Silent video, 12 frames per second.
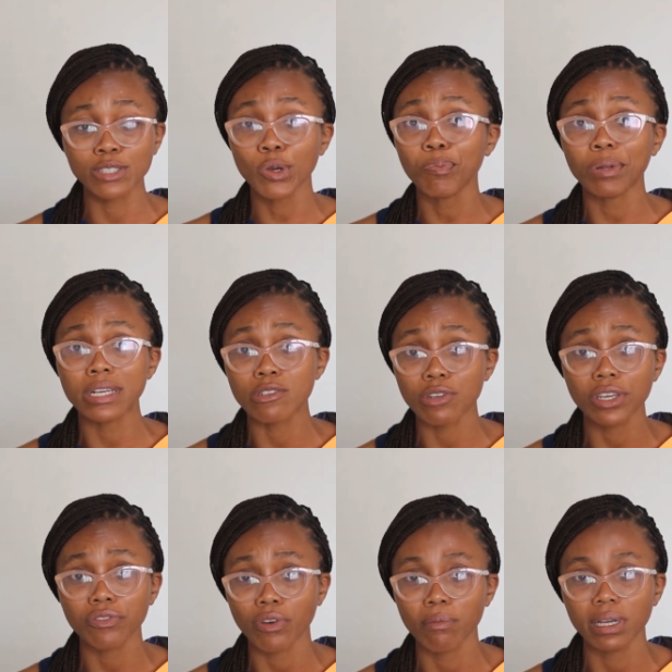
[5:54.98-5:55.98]
place
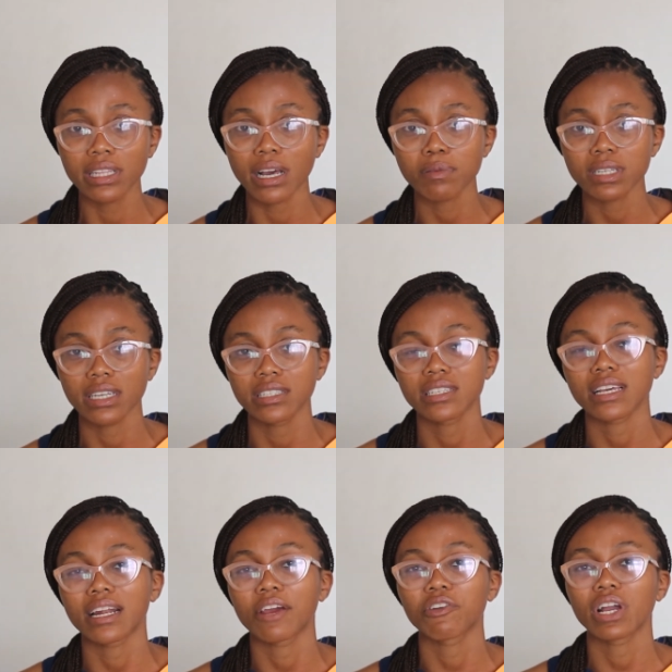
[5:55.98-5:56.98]
looking for med lab scientists?
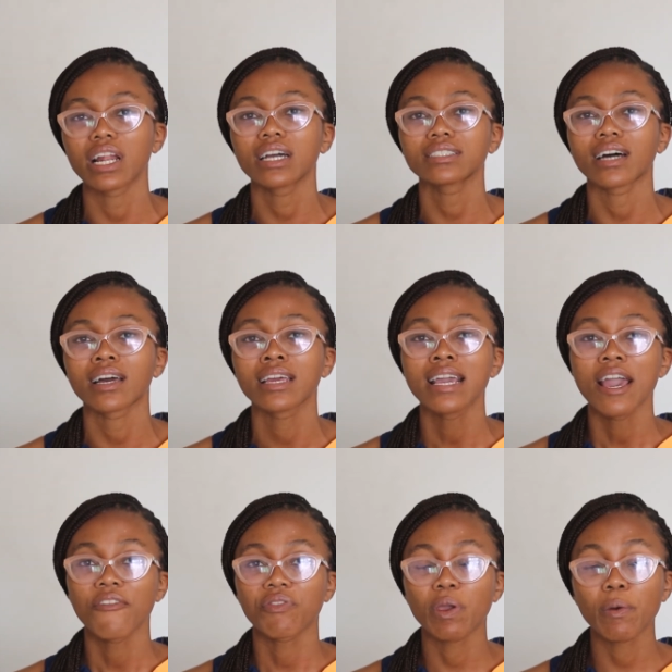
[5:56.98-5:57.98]
And I realized that
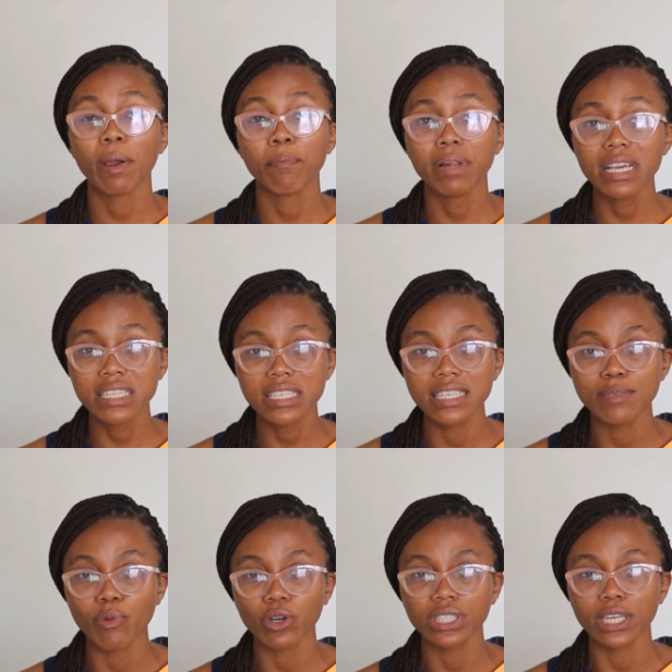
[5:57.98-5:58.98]
there were places,
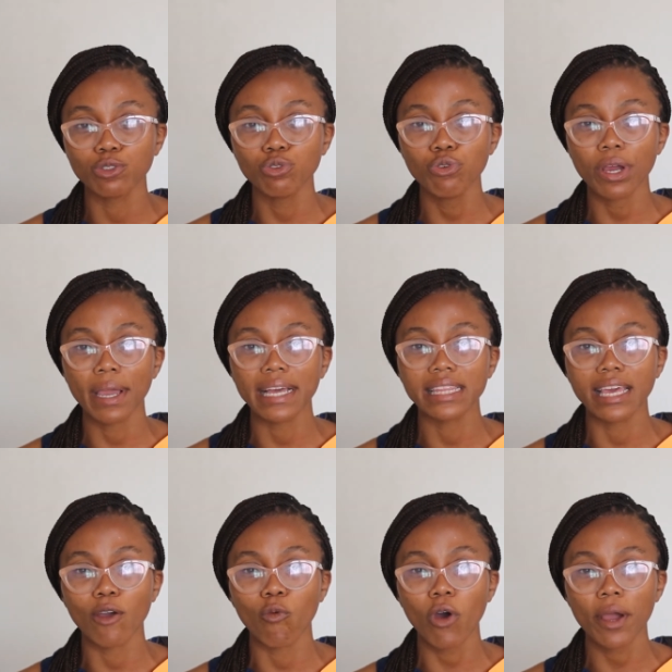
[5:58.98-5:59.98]
but
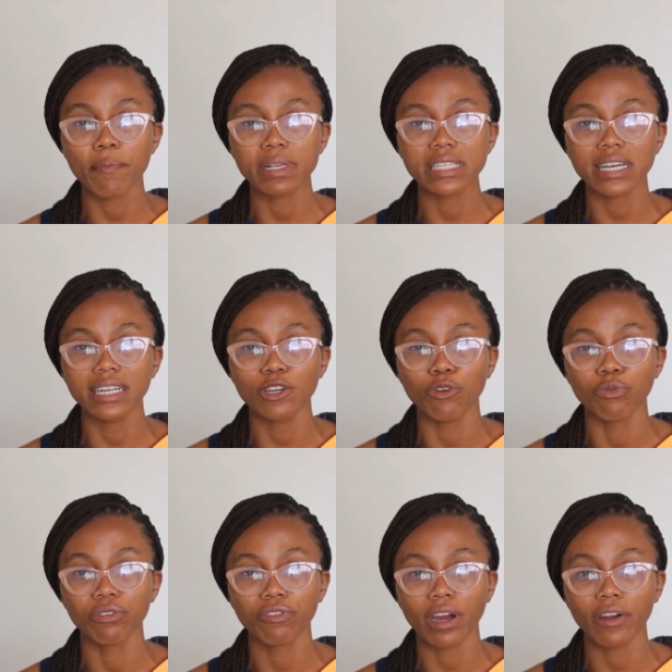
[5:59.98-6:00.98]
they work basically
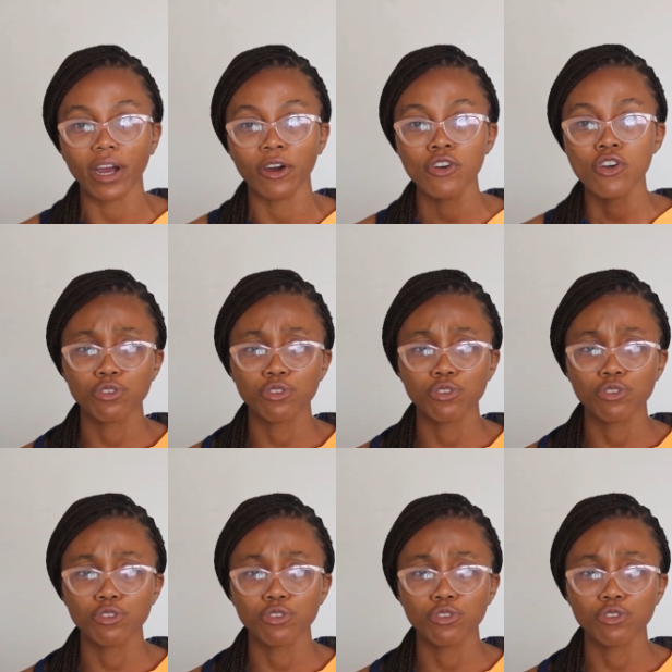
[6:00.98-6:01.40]
on referral.